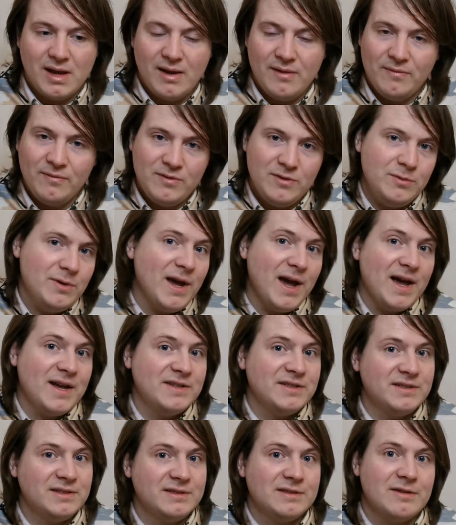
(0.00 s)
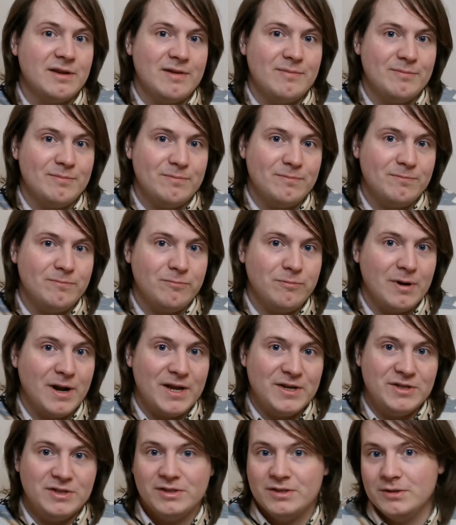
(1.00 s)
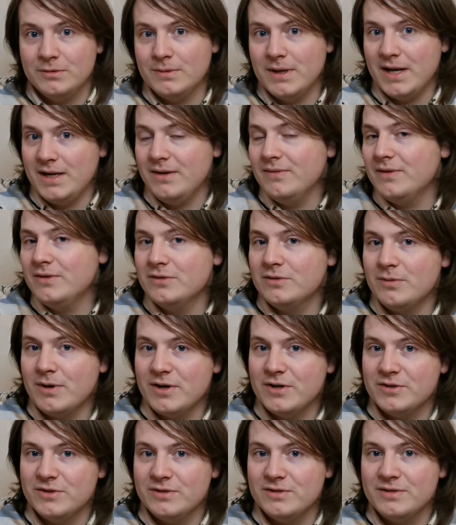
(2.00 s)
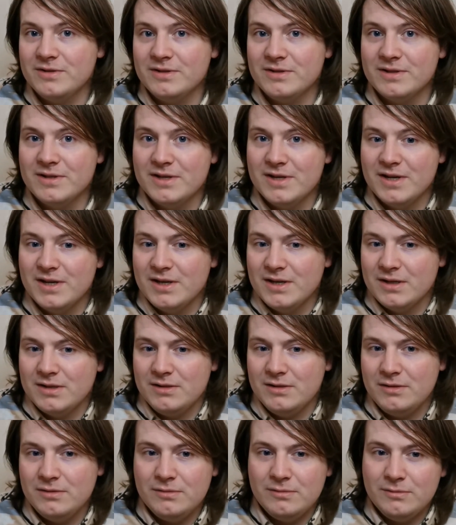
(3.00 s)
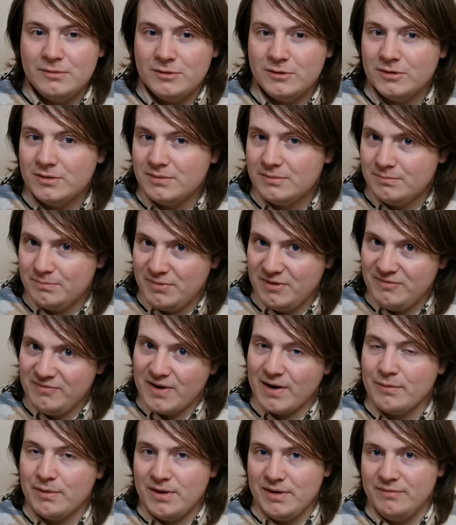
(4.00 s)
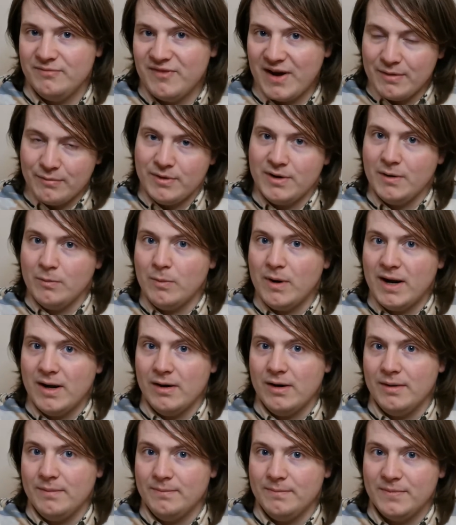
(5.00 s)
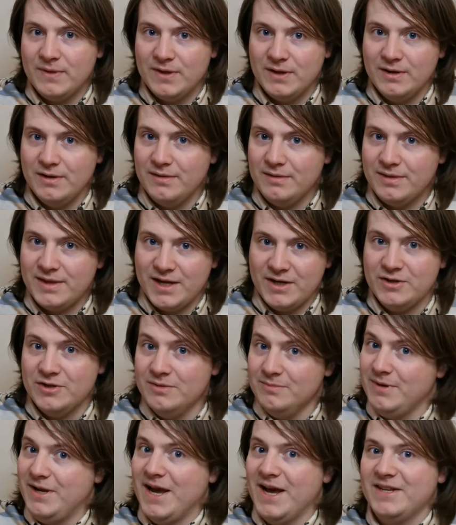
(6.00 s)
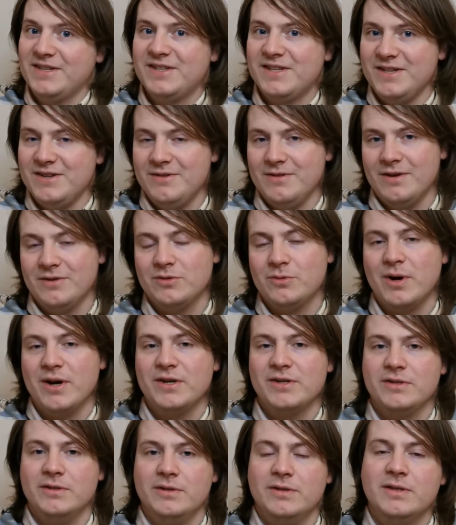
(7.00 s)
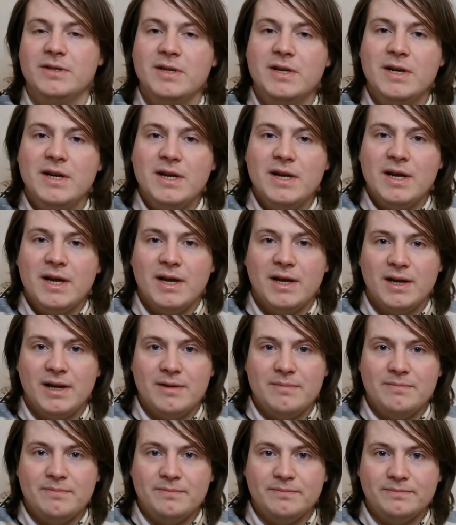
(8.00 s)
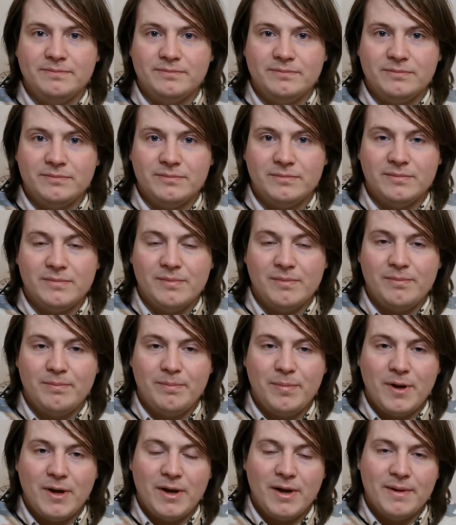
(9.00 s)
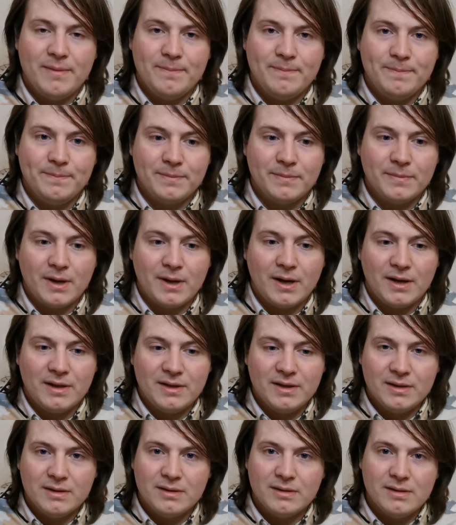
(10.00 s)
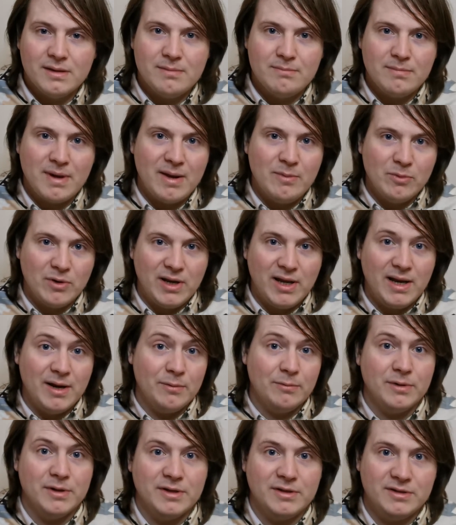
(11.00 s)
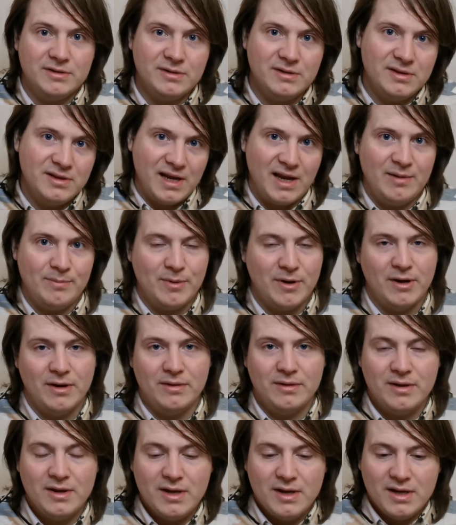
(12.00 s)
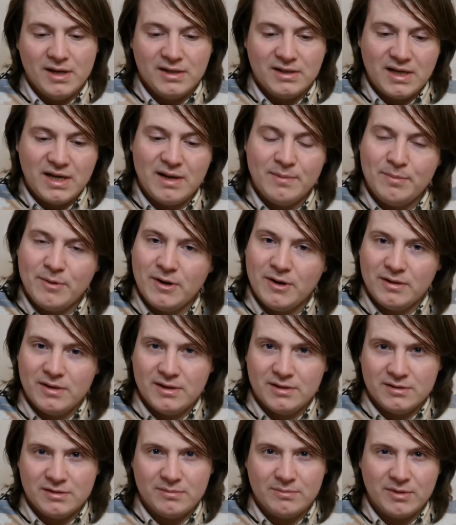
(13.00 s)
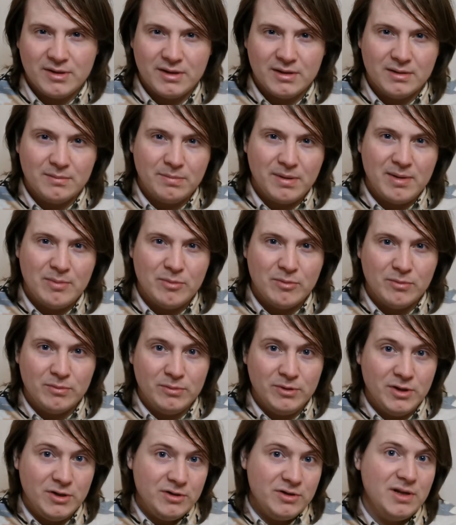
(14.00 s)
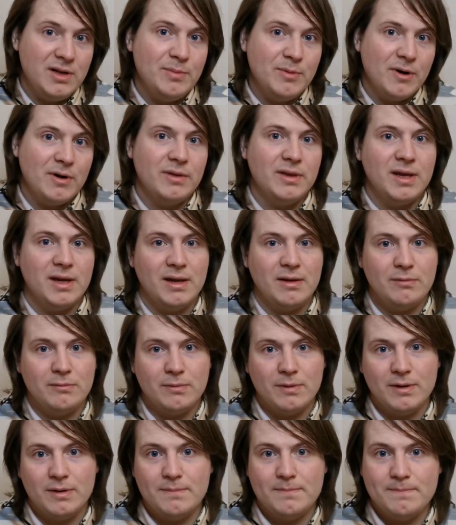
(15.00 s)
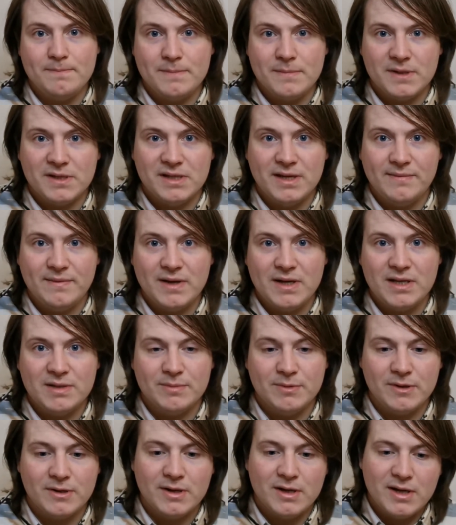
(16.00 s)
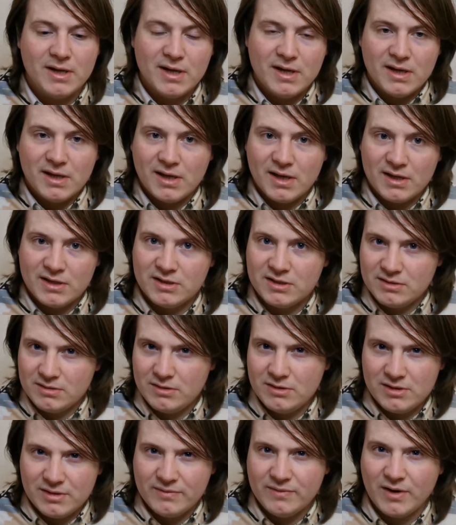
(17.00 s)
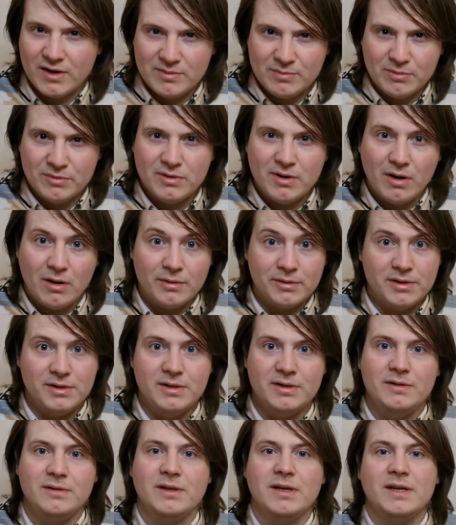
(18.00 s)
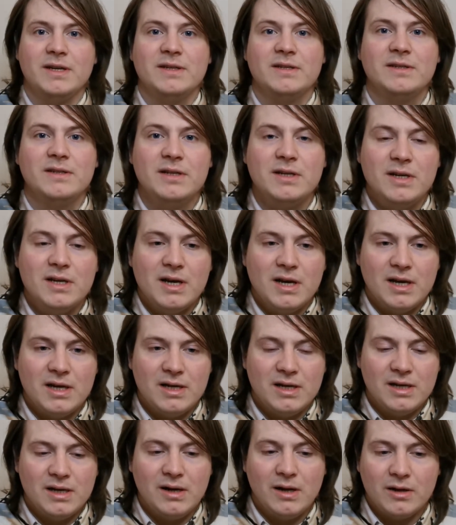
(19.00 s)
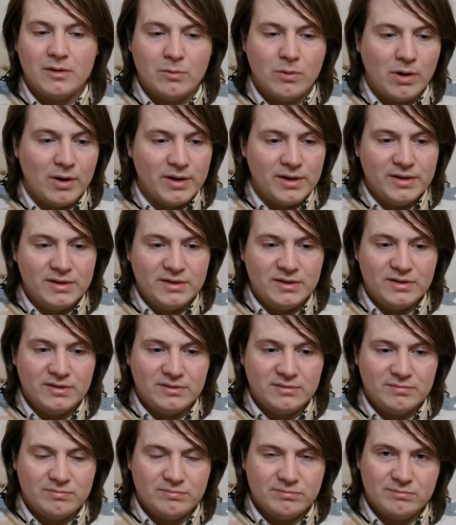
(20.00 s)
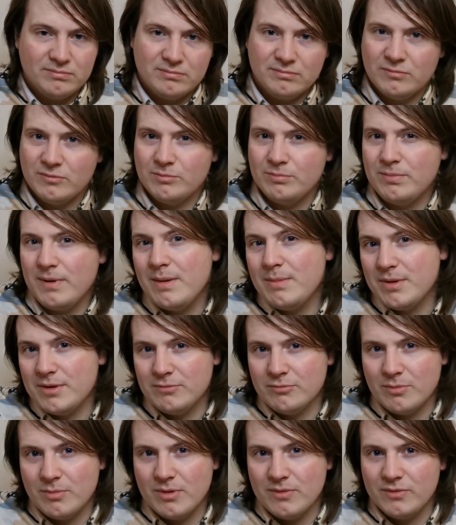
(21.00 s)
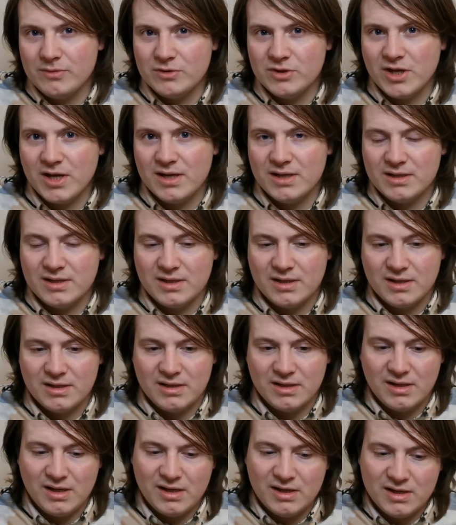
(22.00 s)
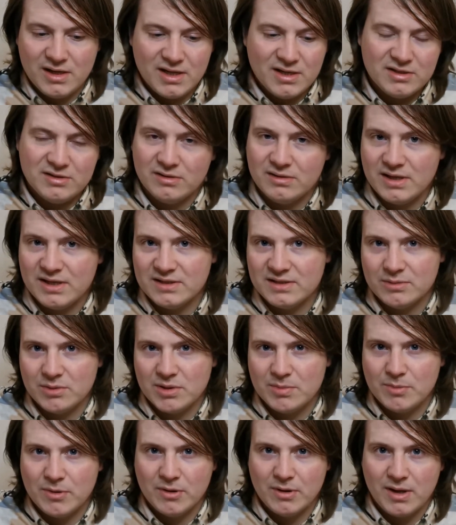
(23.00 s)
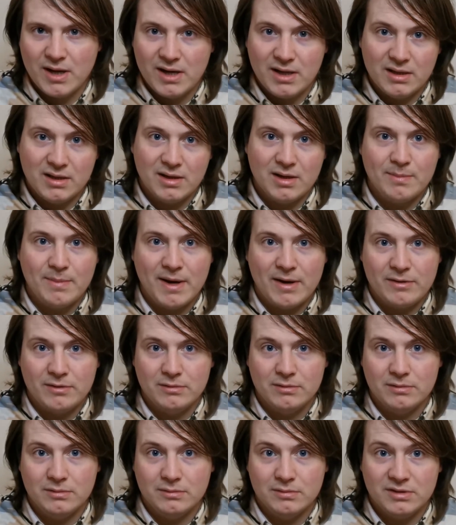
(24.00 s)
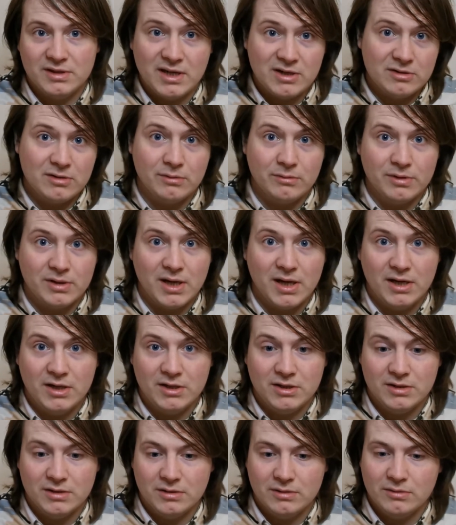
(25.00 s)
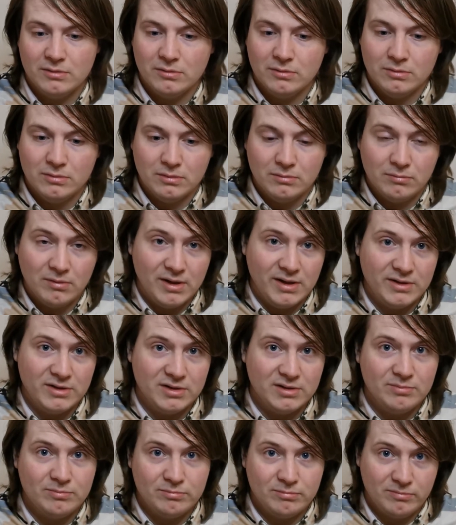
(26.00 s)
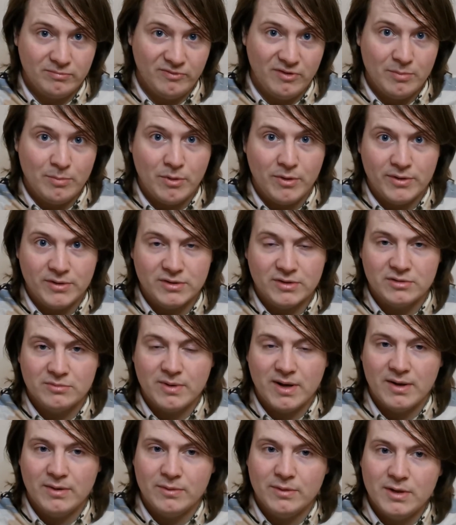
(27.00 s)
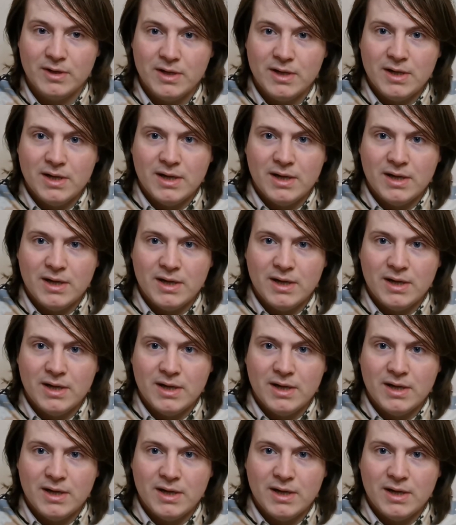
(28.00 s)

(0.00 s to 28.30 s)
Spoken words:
if you get asked in relation to any of those questions, you should be very, very aware that they shouldn't be asking you those questions. But I think the main one here is date of birth. Date of birth is something that people usually put on their CVs, but it's usually advisable not to do this. Likewise, maybe remove your gender, and it's not necessary to put anything about your sexual orientation or religious viewpoints as well.